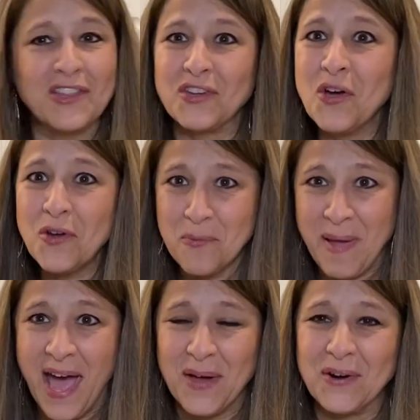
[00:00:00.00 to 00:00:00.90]
cocoa
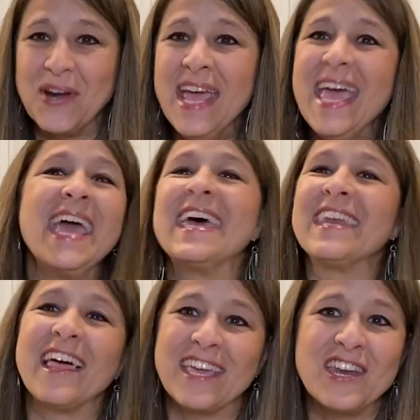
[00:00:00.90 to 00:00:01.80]
powder
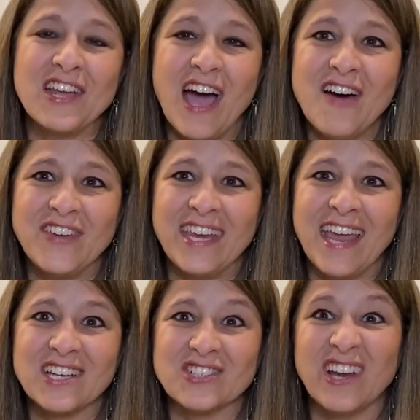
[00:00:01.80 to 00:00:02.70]
and like an agave nectar,